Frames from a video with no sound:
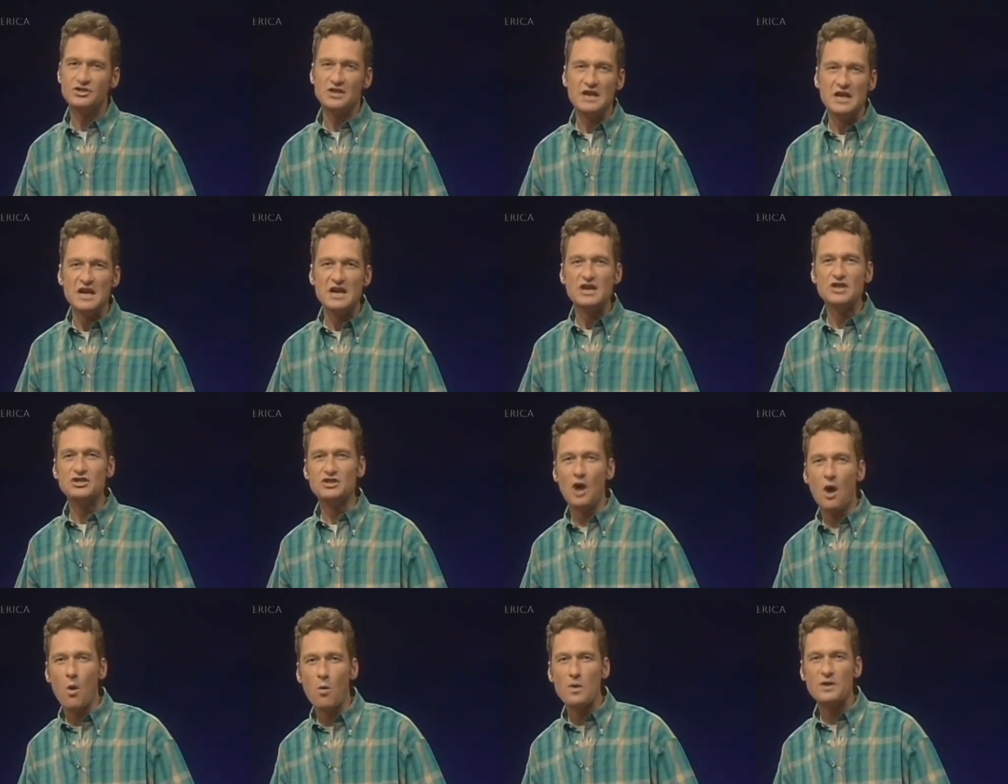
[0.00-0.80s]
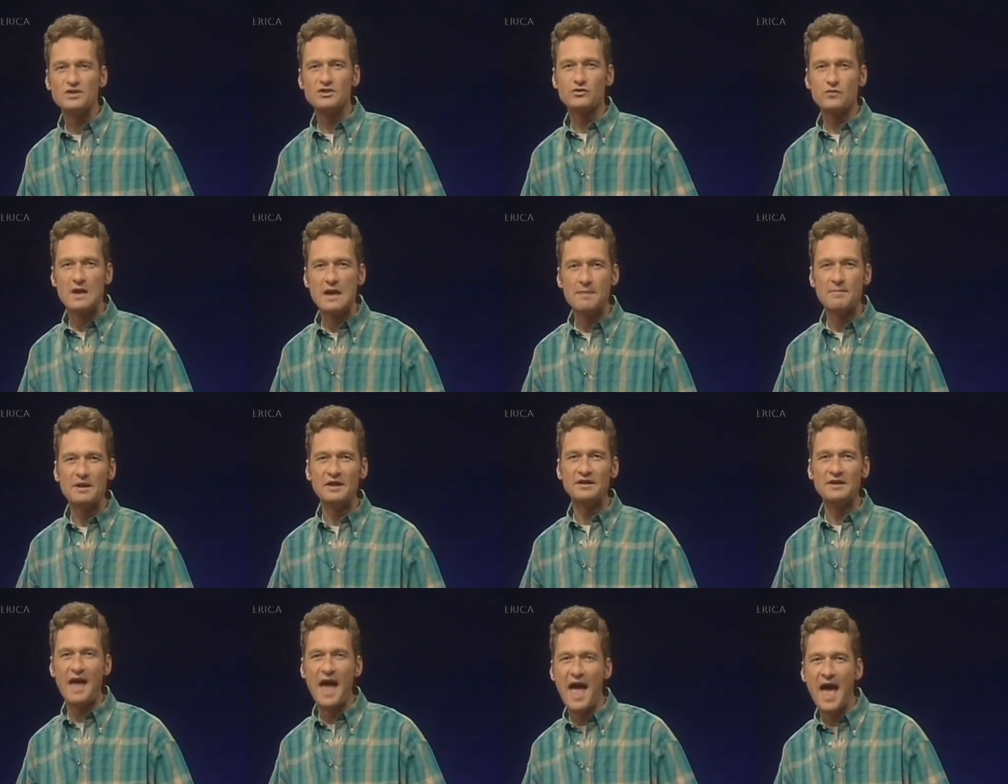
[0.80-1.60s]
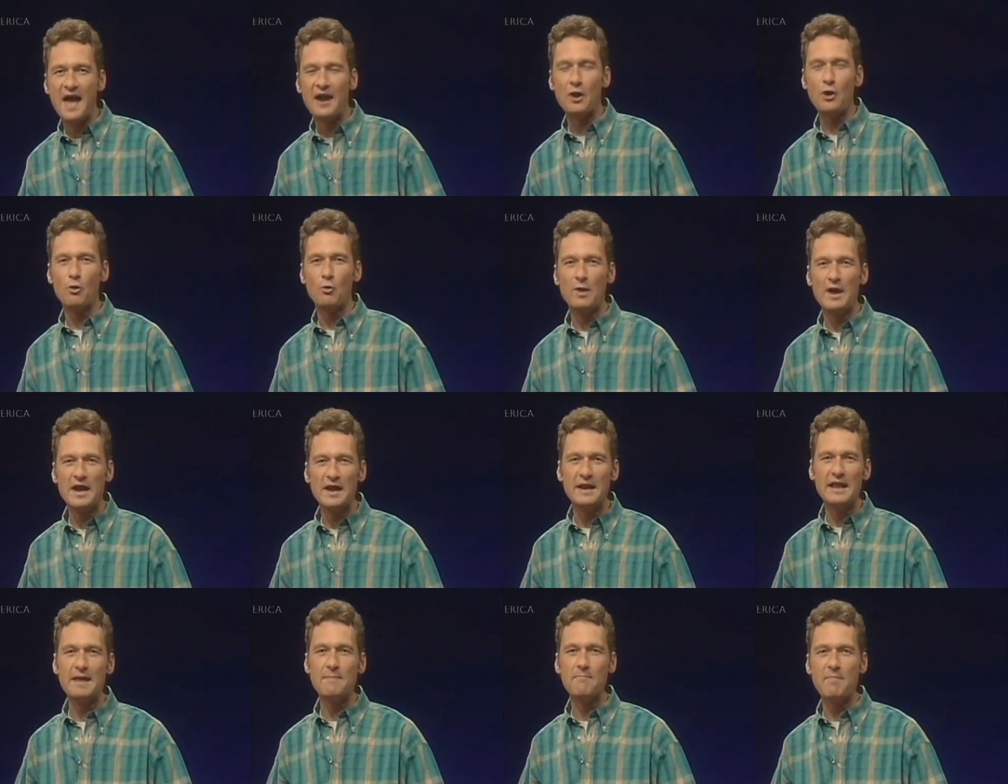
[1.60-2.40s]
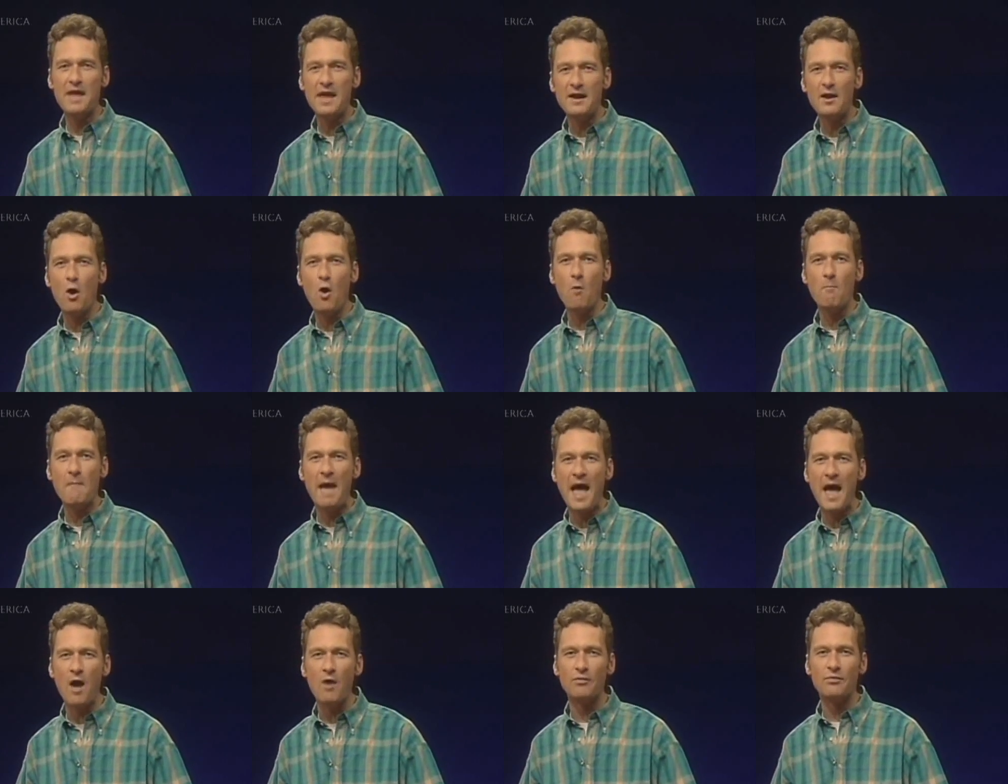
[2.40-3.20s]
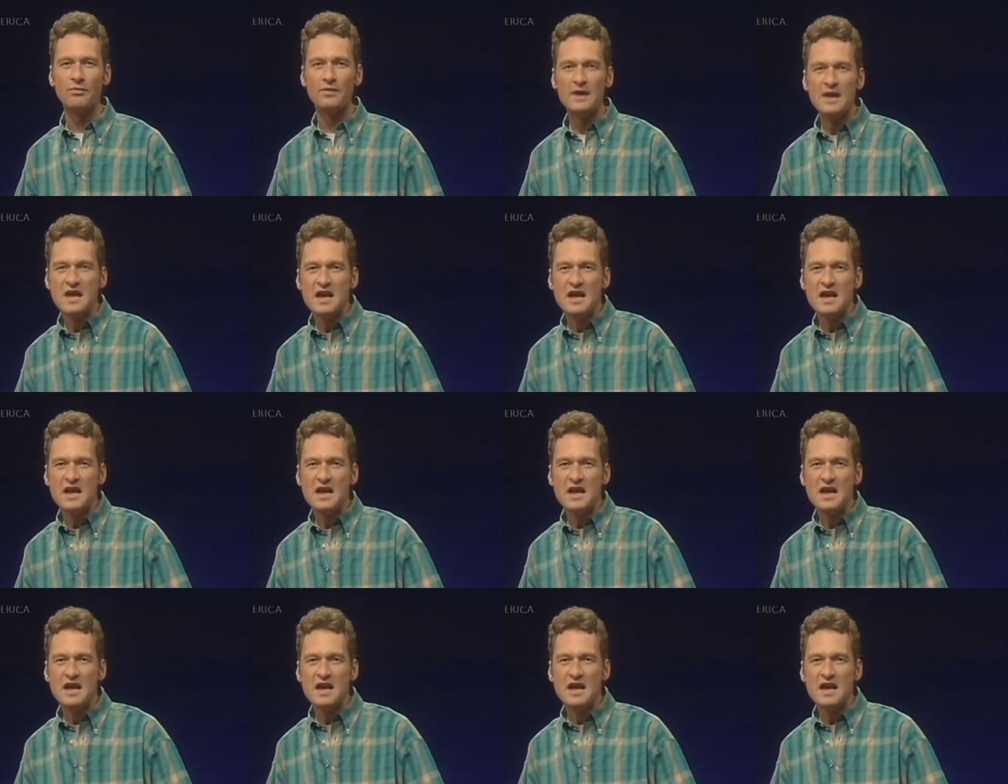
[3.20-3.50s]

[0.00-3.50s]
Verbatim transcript: She's always screaming, got a really big old mouth.